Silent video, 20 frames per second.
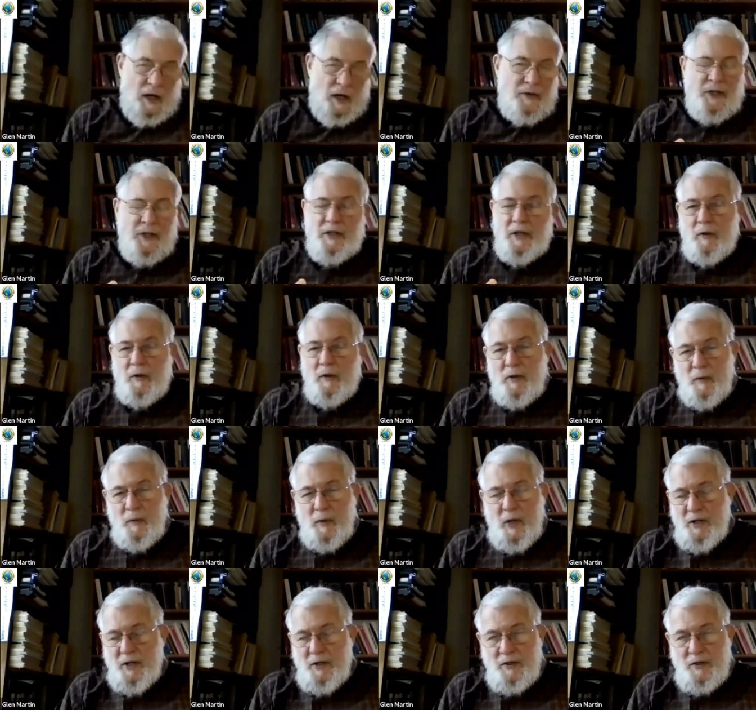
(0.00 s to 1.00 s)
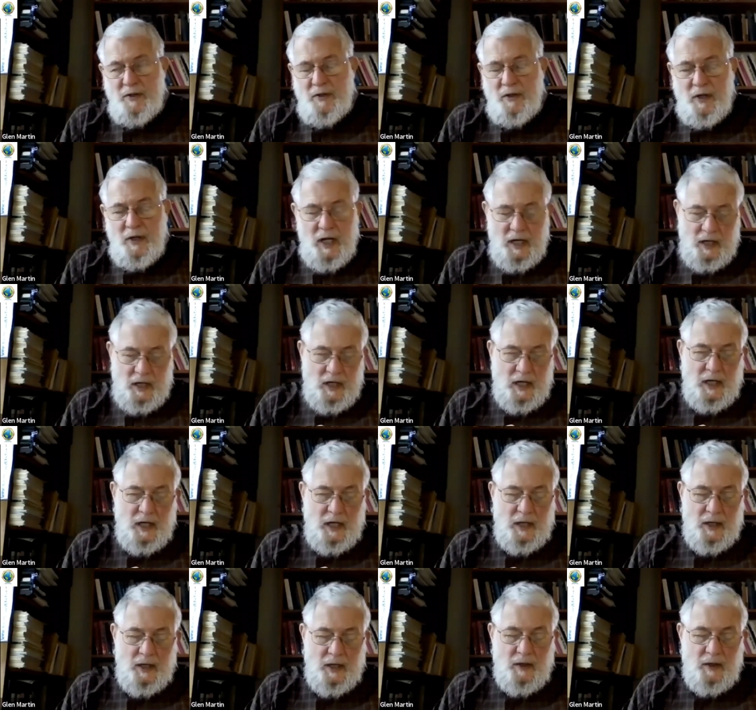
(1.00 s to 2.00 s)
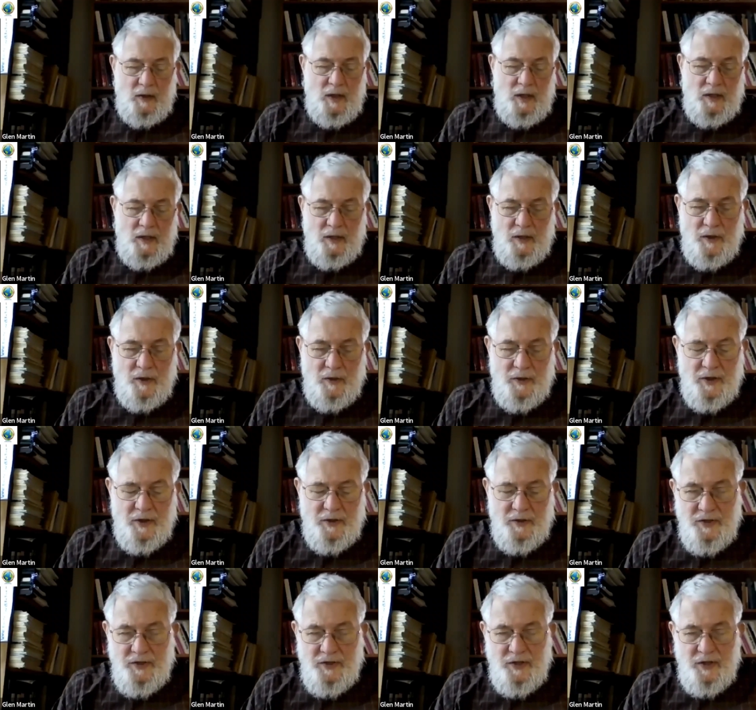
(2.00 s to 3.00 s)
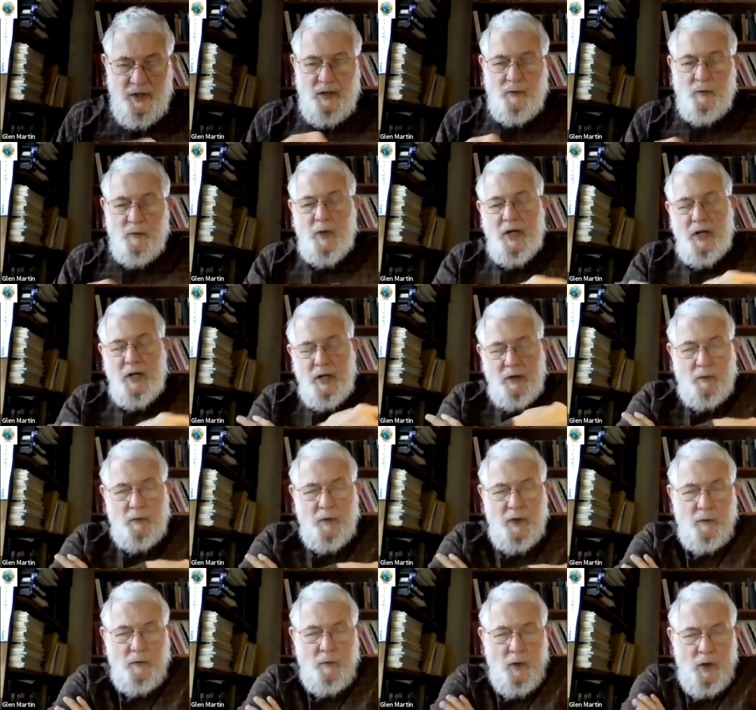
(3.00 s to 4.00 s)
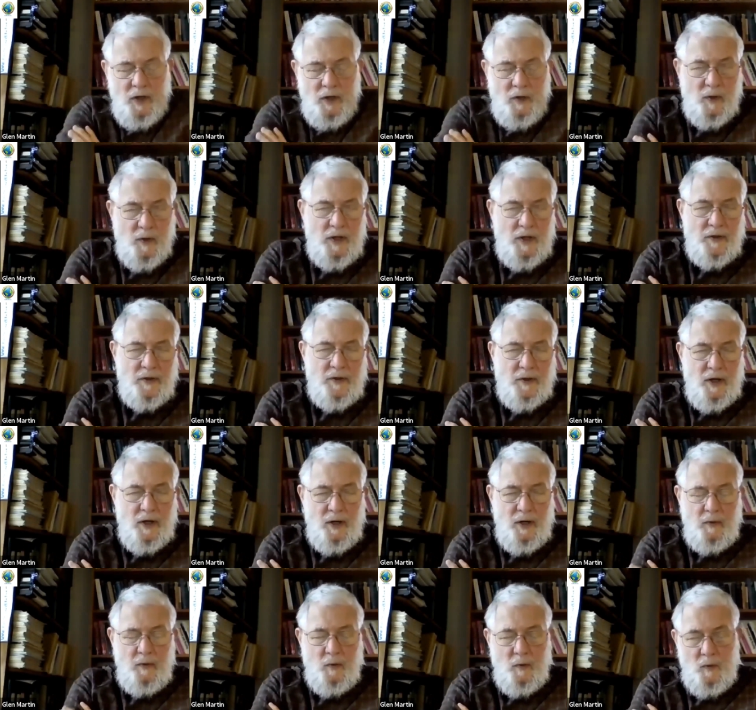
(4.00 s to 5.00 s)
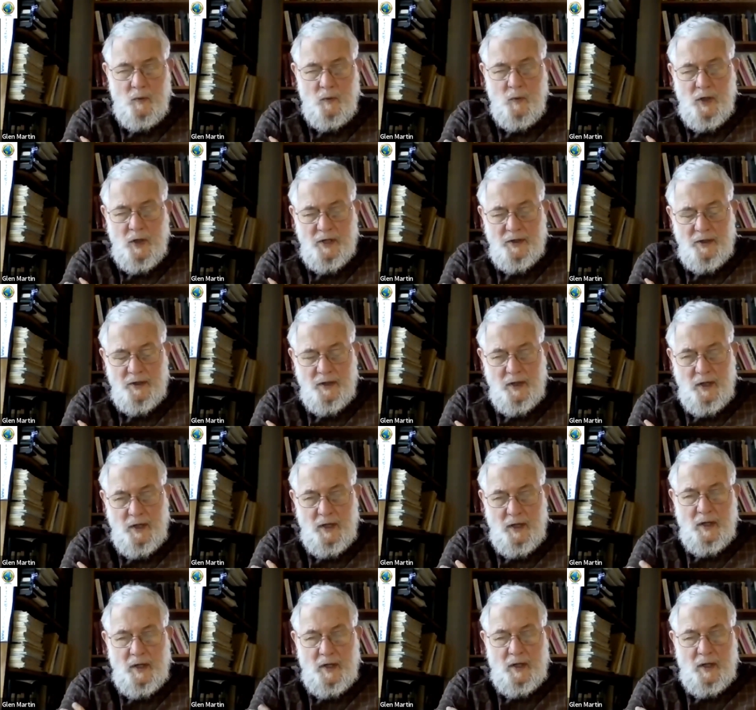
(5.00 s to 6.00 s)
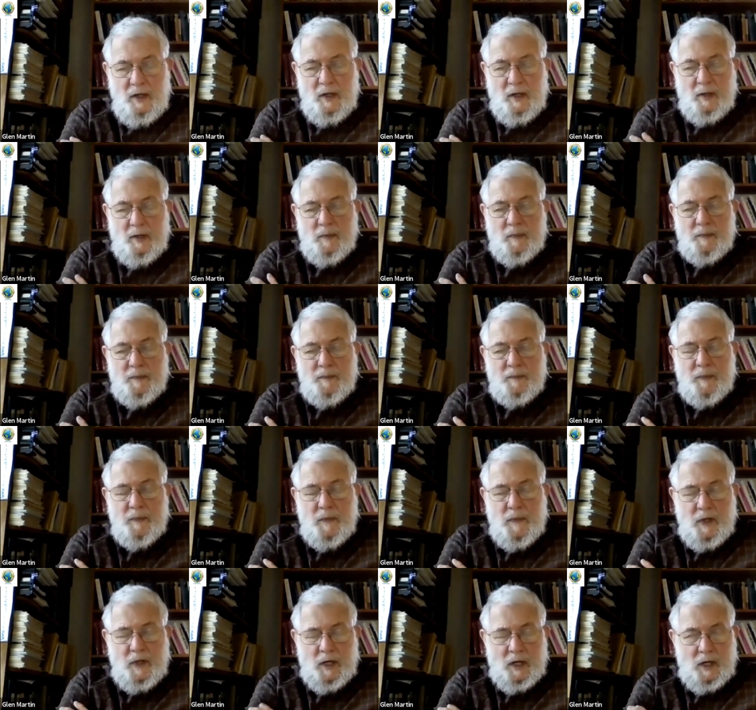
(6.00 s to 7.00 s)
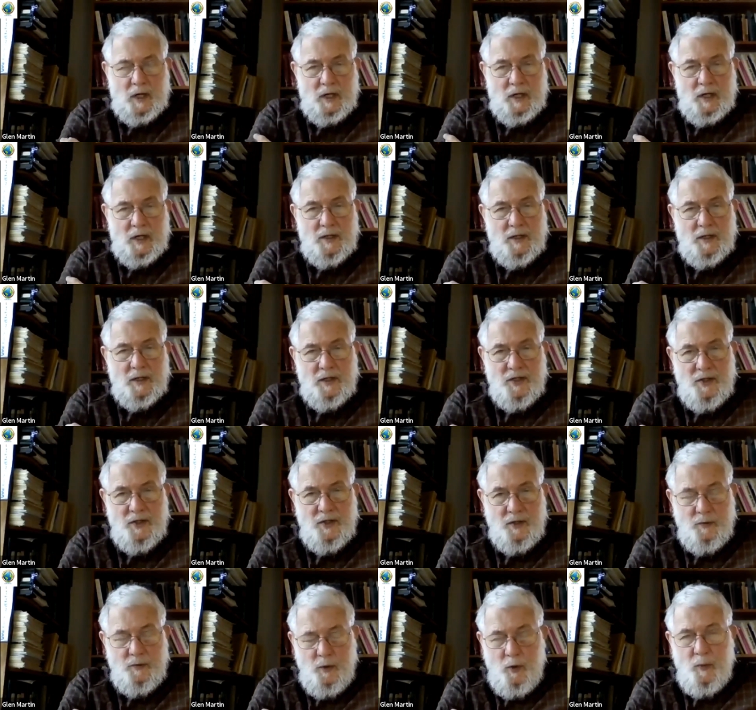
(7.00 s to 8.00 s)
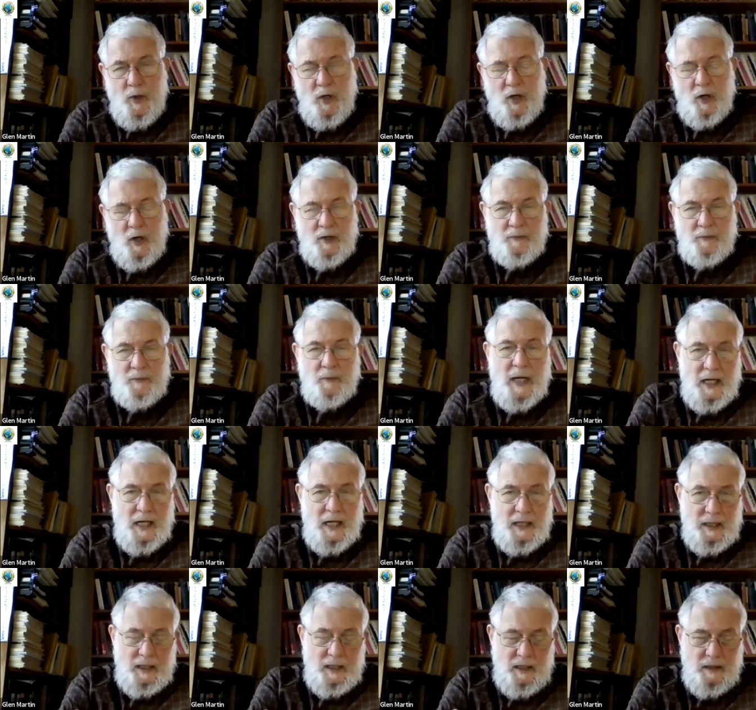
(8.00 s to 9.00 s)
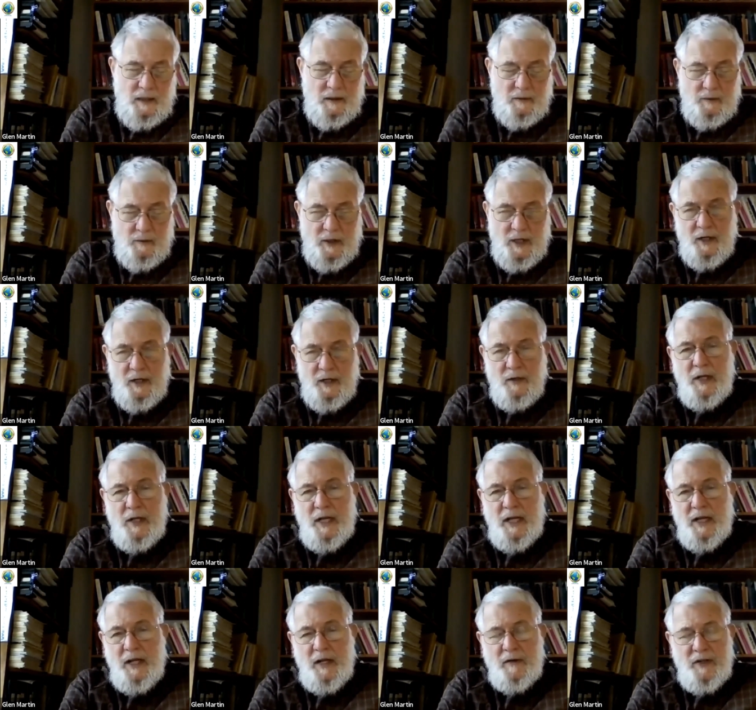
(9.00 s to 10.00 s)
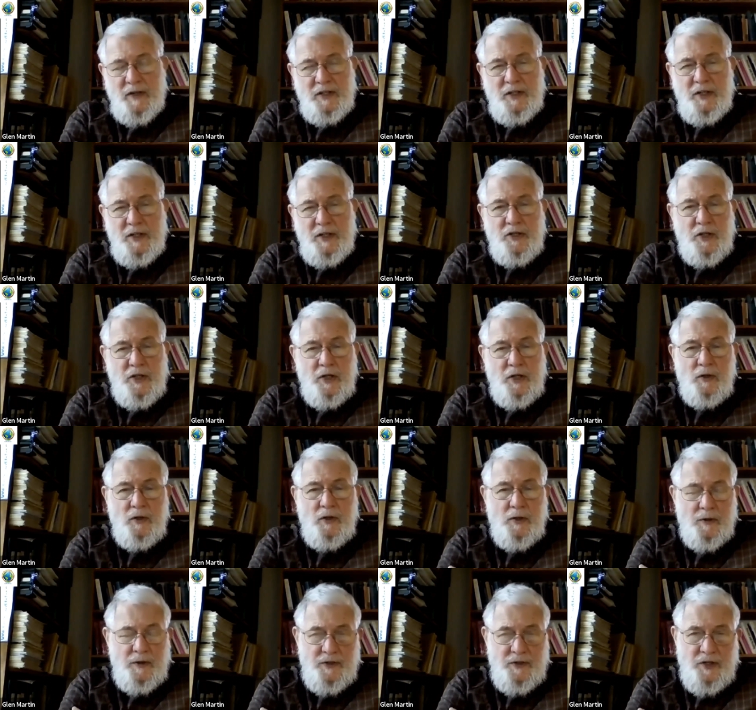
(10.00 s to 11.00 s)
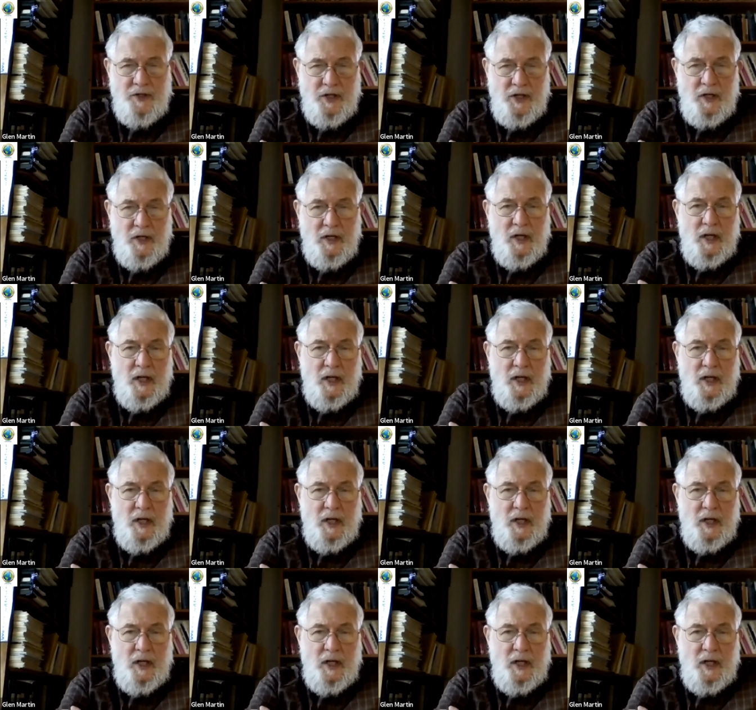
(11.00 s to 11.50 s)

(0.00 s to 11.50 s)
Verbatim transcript: think the only way to I, I you know there's uh, we we work with uh, one uh, group called Manna right that have a digital currency